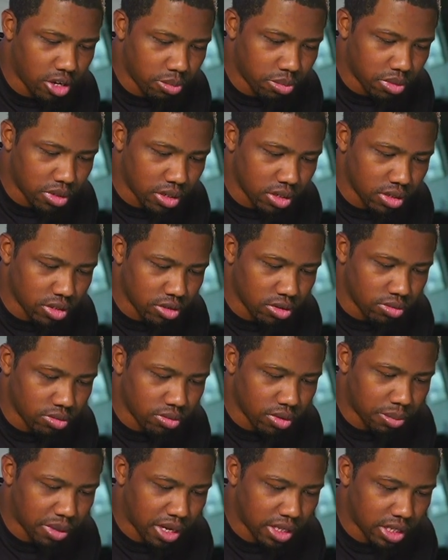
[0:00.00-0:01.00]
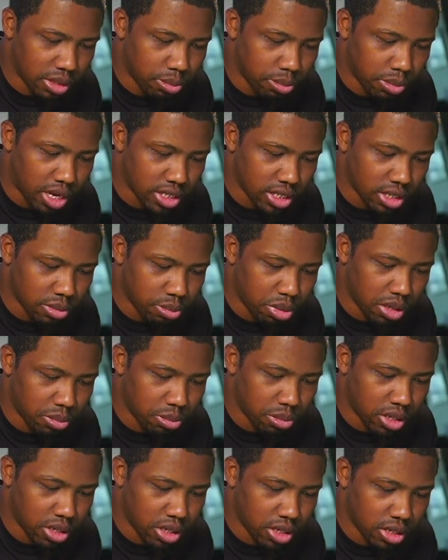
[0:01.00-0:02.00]
But you know, I'm not the master
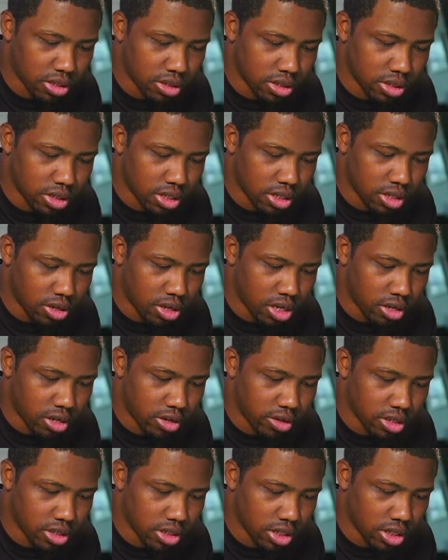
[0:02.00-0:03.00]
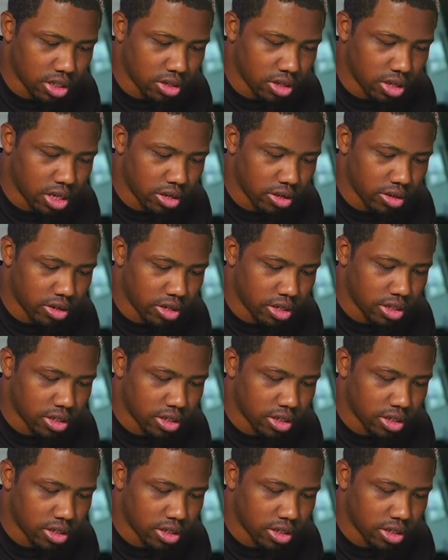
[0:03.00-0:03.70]
penman. Still learning, still learning.